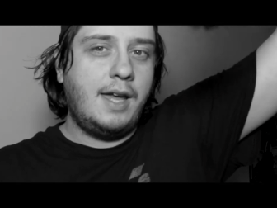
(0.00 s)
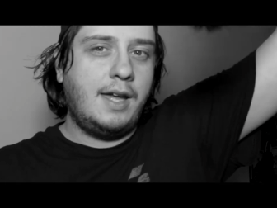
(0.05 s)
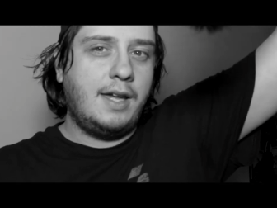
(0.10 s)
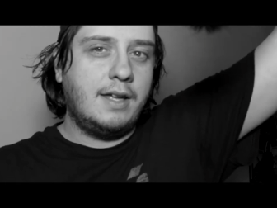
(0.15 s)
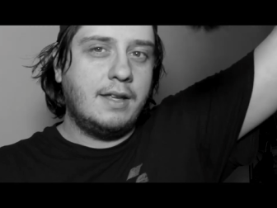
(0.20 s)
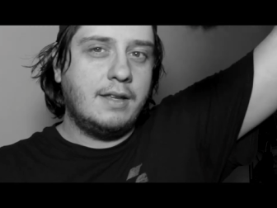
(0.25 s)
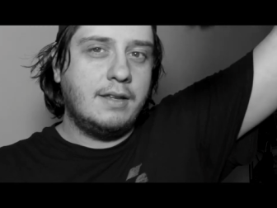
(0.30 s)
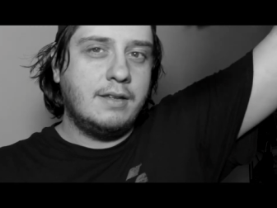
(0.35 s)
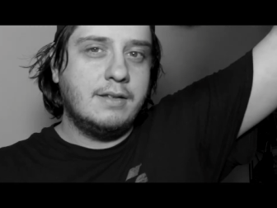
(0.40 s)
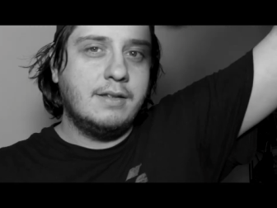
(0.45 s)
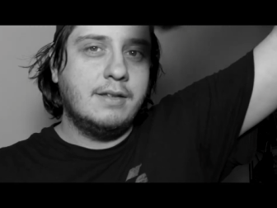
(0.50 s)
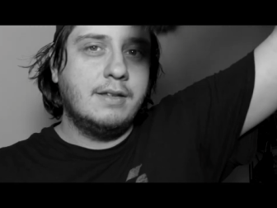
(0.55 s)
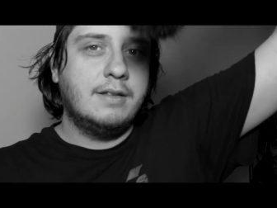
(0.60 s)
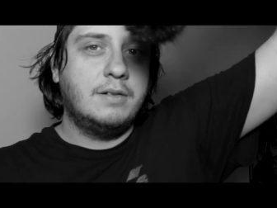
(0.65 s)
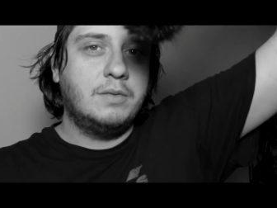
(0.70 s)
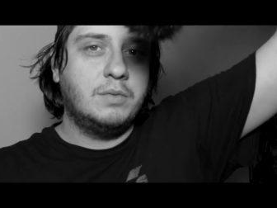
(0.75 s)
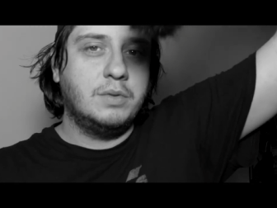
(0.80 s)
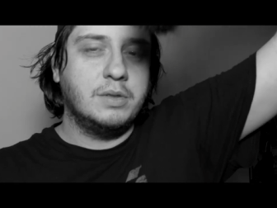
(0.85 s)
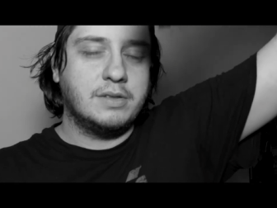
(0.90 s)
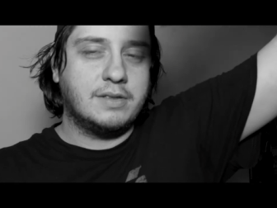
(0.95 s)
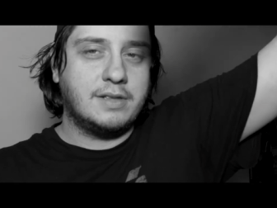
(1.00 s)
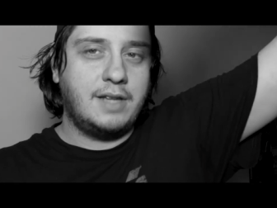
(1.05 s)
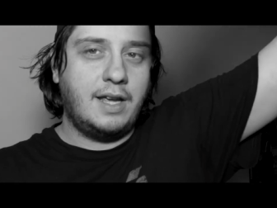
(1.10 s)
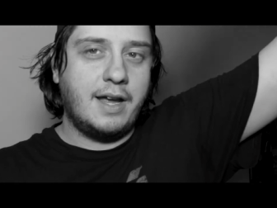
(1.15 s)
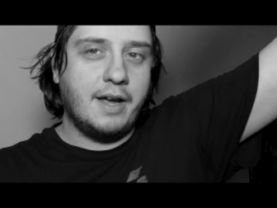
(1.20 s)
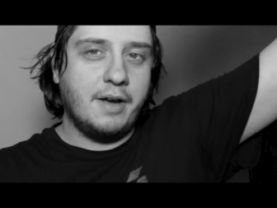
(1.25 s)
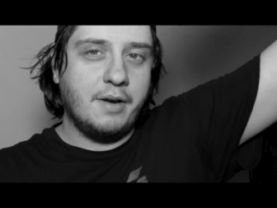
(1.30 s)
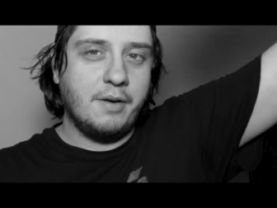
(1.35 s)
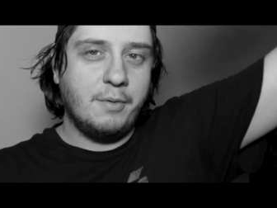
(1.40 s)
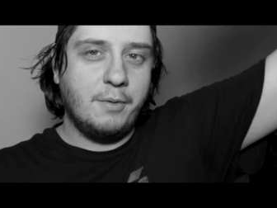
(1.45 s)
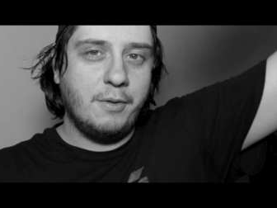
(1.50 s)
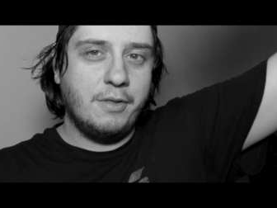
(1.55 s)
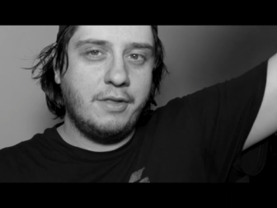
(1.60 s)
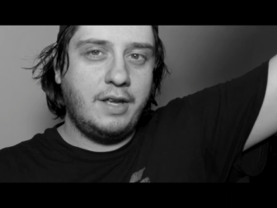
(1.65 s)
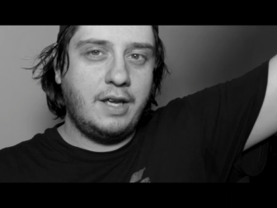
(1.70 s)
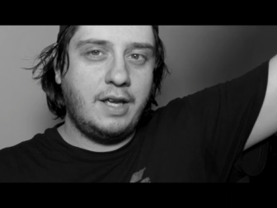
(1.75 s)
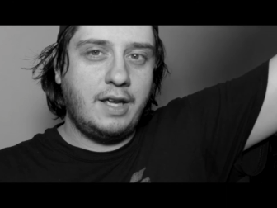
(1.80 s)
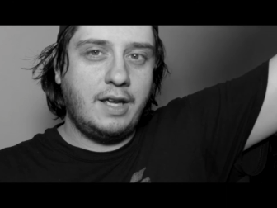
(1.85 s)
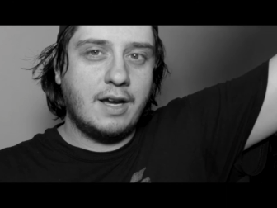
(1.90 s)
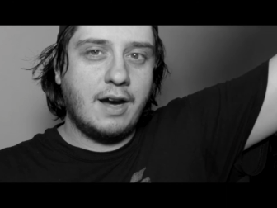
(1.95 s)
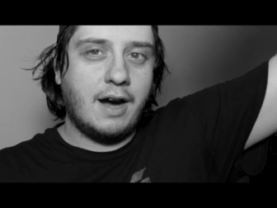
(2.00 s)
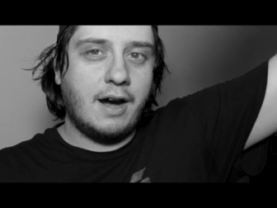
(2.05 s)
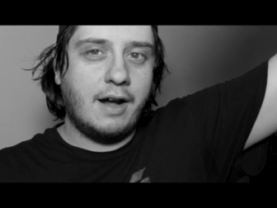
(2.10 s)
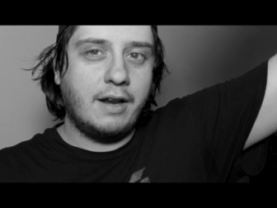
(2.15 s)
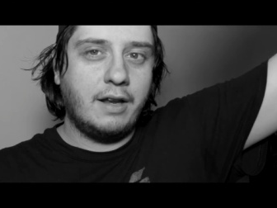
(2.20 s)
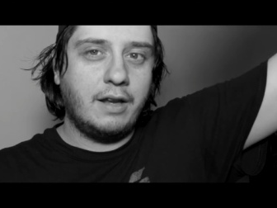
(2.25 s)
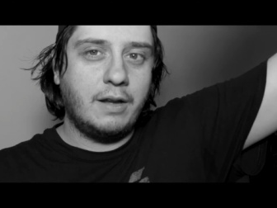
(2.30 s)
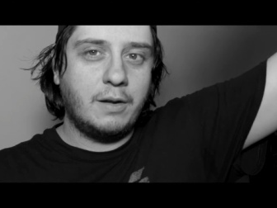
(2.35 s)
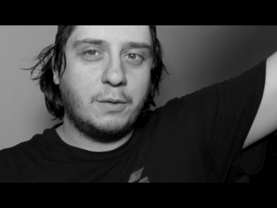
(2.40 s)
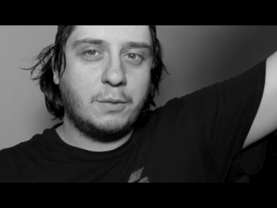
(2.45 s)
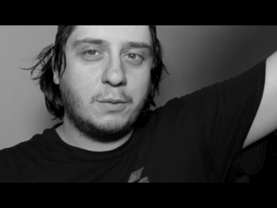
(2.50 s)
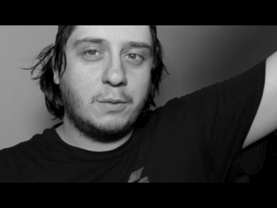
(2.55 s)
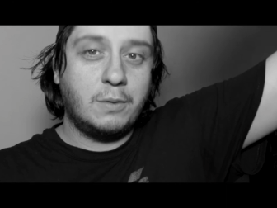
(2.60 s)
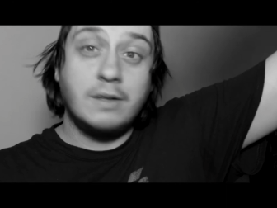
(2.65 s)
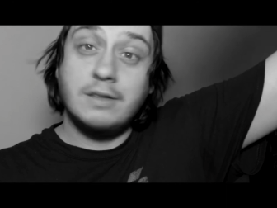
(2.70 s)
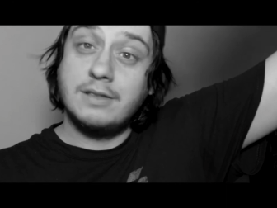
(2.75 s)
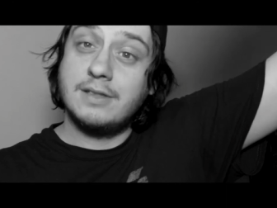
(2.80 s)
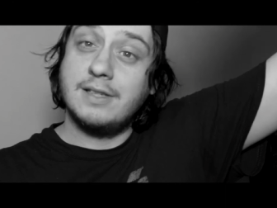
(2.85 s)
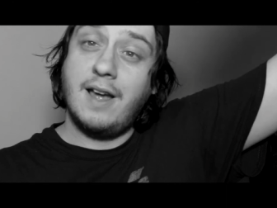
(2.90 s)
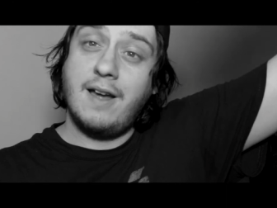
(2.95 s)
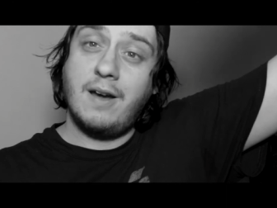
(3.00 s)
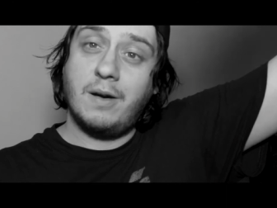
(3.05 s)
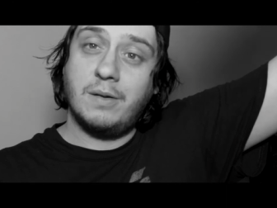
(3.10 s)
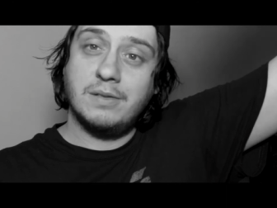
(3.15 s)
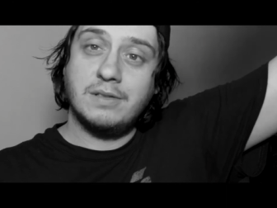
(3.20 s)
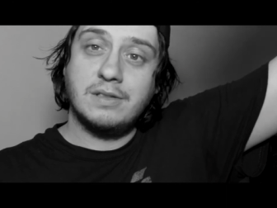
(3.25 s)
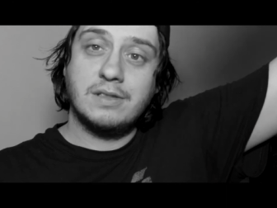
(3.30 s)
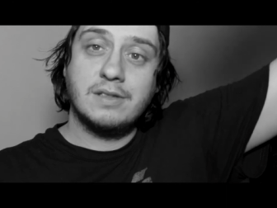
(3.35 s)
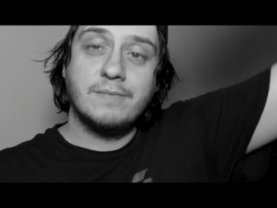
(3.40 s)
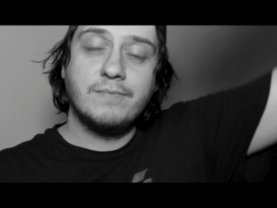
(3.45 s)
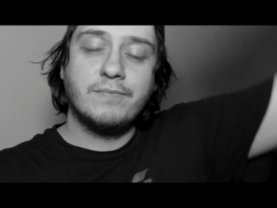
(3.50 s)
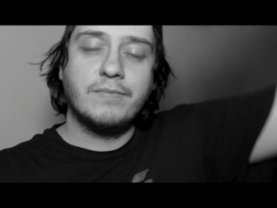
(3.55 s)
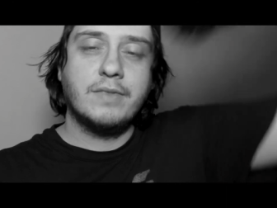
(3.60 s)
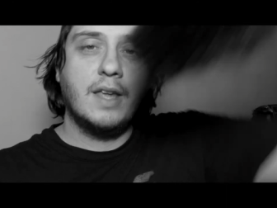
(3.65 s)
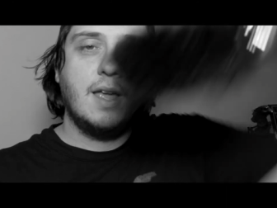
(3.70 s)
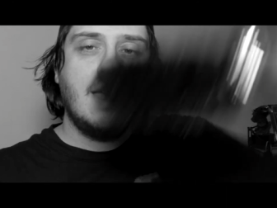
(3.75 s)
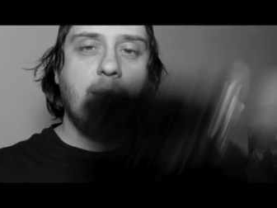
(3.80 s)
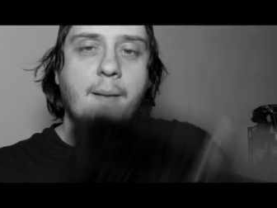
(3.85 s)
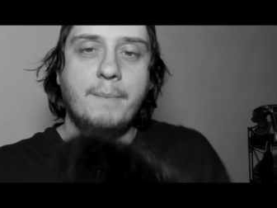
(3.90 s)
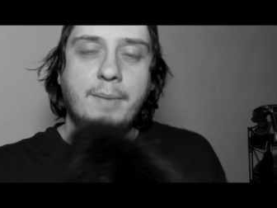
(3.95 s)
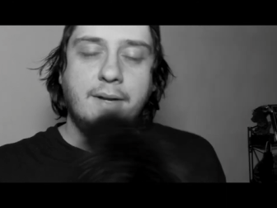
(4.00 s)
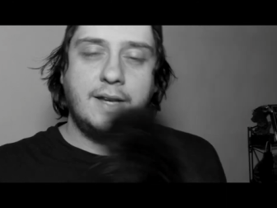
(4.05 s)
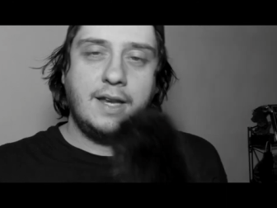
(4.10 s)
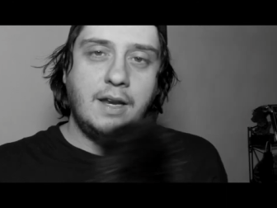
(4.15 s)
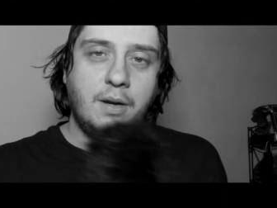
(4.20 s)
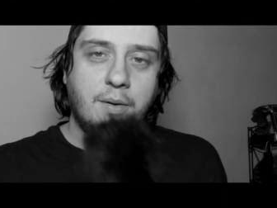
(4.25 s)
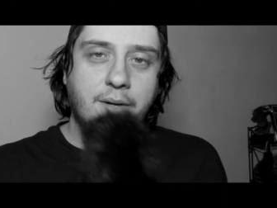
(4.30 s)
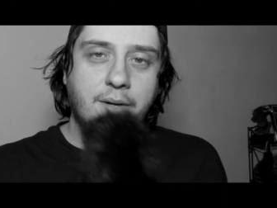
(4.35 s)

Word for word: and we'll see how the audio sounds. But